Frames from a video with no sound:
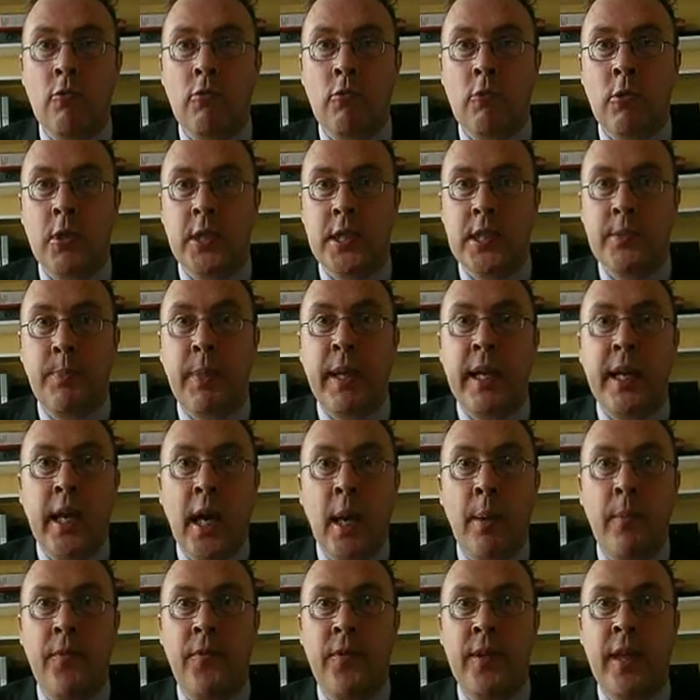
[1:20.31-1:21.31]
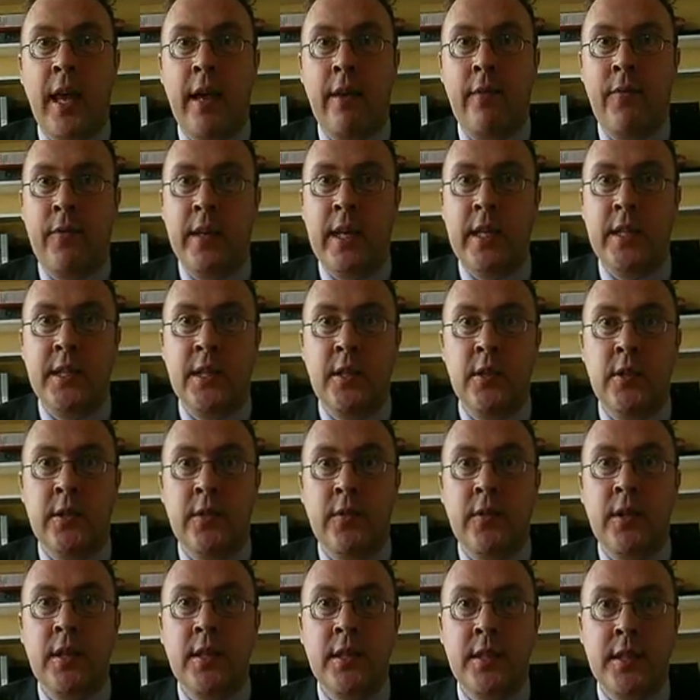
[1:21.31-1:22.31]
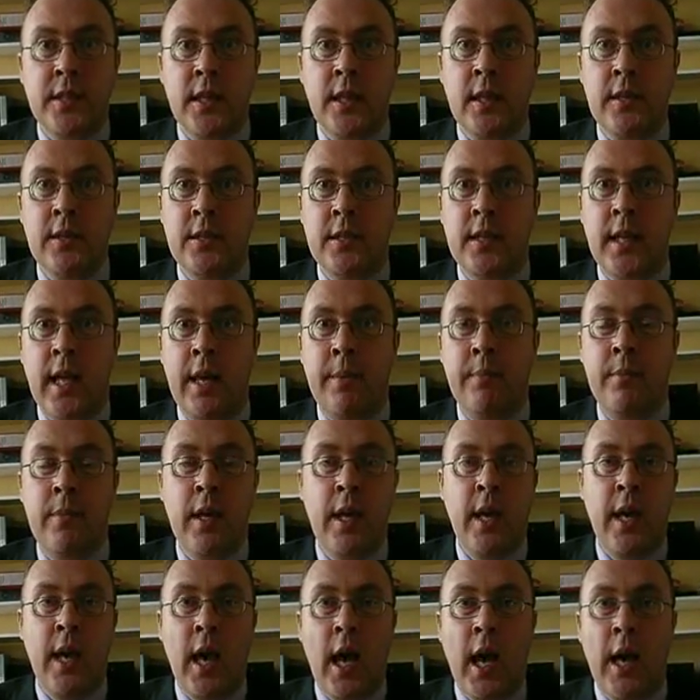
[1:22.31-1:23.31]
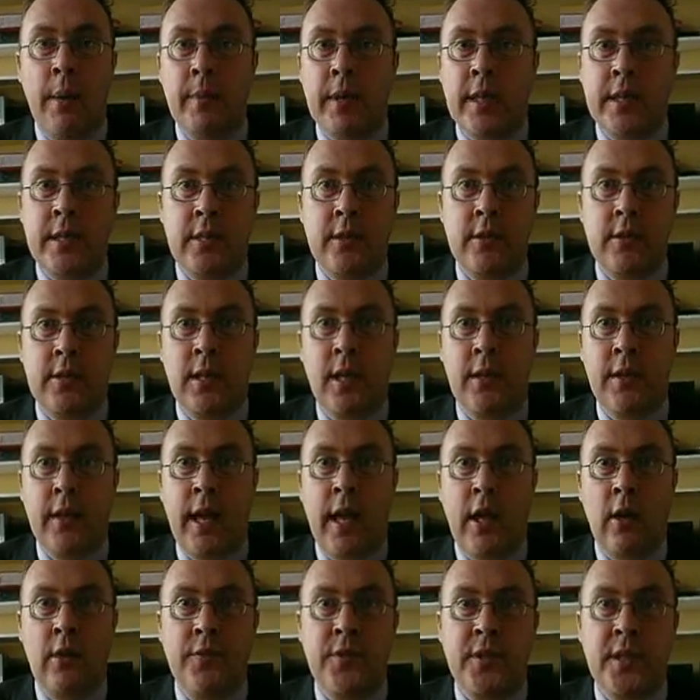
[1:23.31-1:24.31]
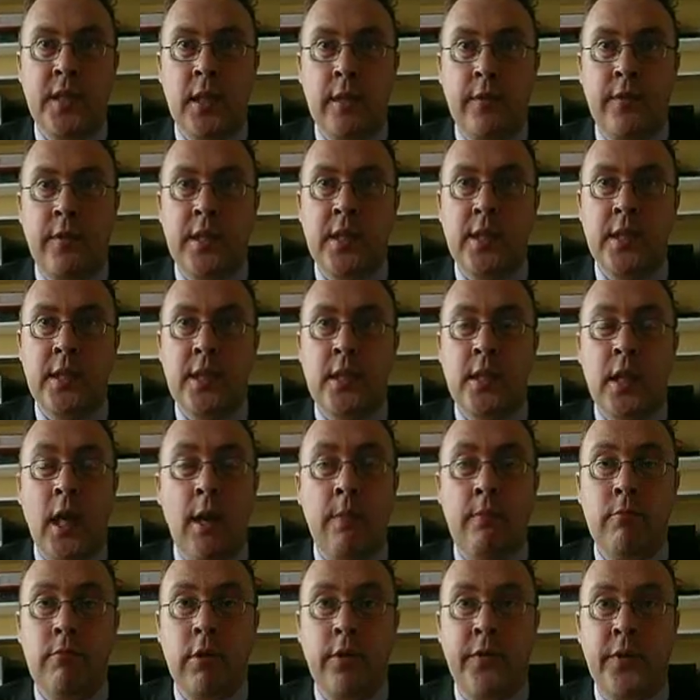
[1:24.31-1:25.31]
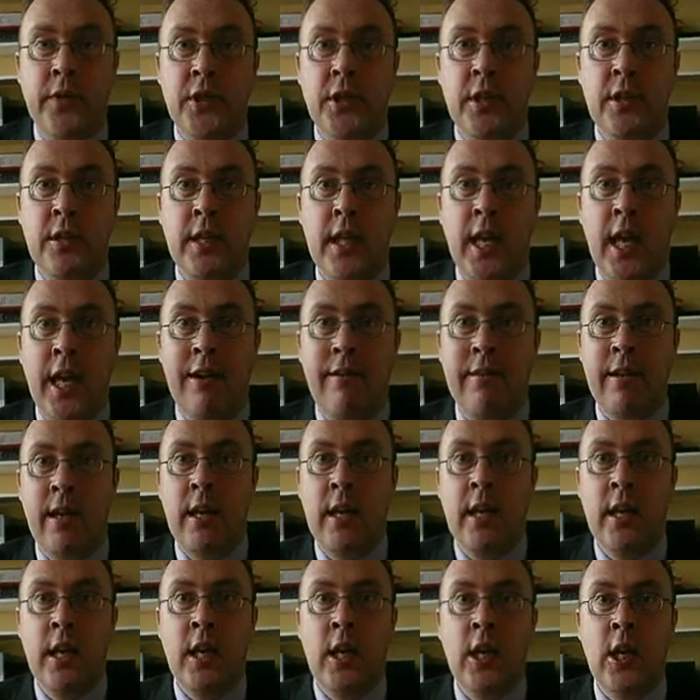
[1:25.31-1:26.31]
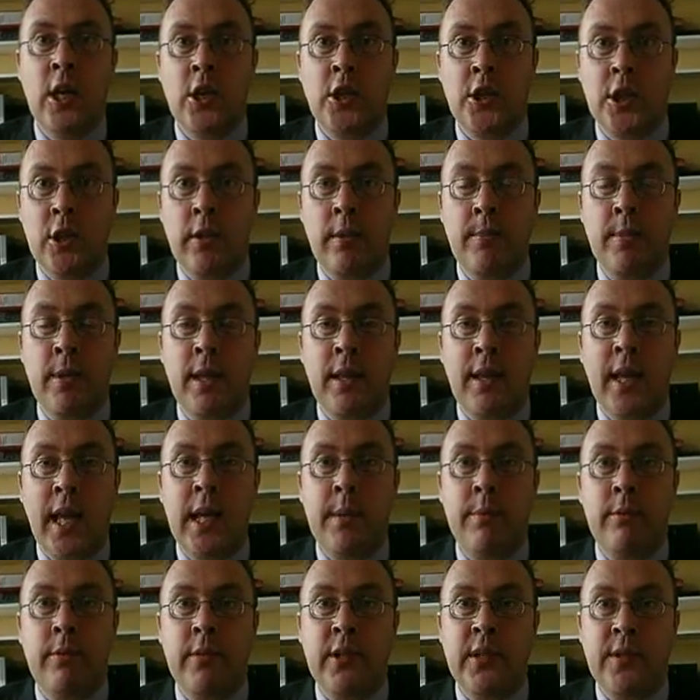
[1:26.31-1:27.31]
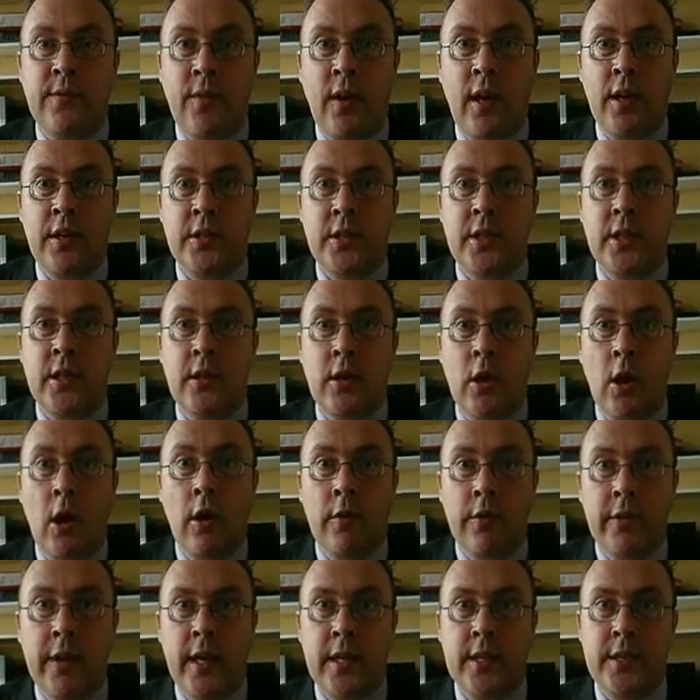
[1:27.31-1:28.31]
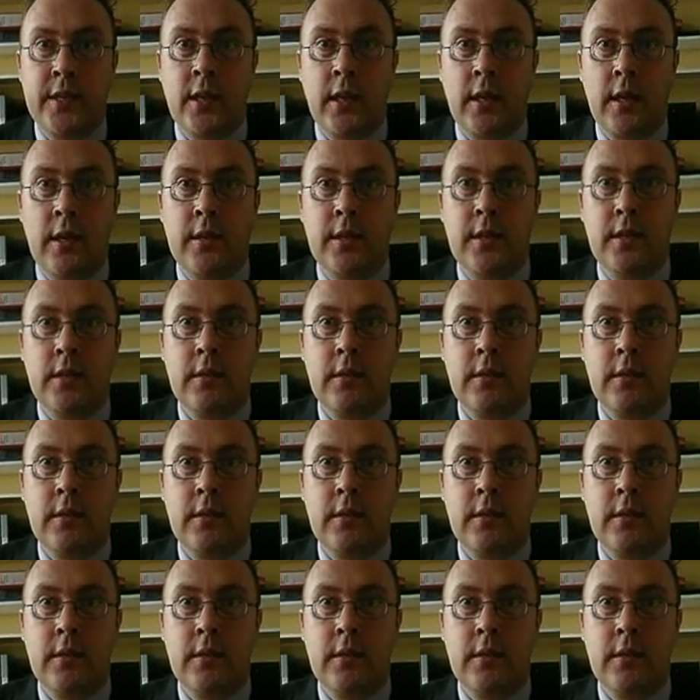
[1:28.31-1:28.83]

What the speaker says: speak up for their issues of concern to them, issues like the health service provision in the area, show them that Labour is fighting on their side.